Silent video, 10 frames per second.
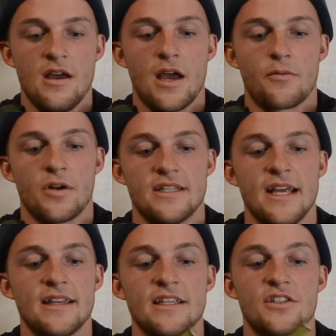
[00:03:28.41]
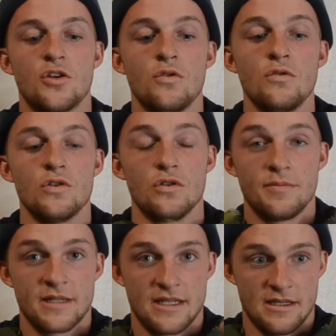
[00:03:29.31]
and we're going to take these 2
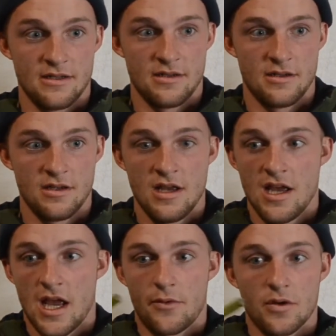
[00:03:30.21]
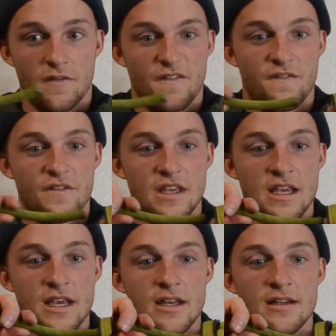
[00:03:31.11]
loops and we're going to
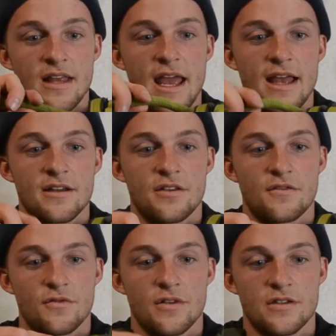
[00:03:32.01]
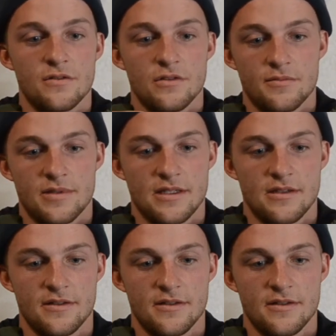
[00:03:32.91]
feed the end through the 2 loops.